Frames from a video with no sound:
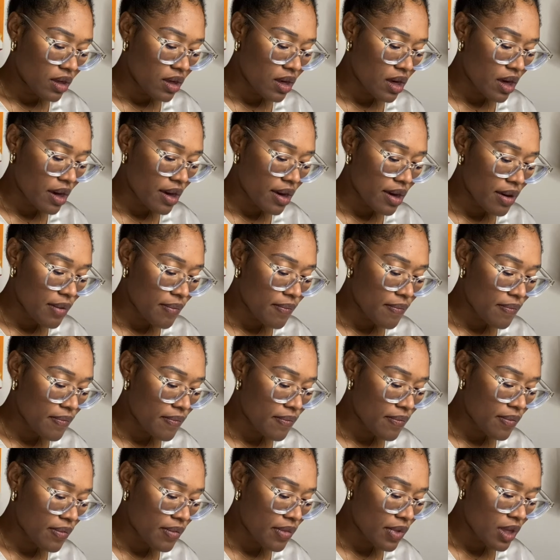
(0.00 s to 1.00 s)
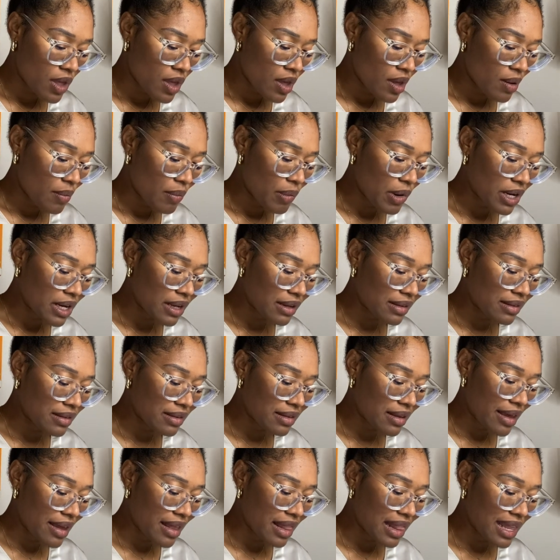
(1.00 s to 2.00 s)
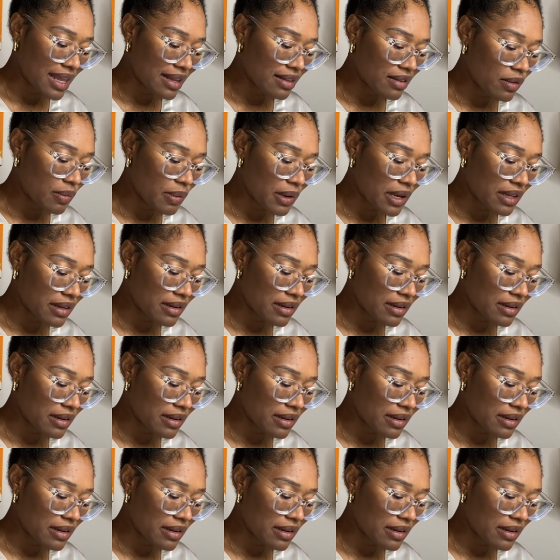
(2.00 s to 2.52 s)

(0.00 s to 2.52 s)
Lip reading: but it's a little bit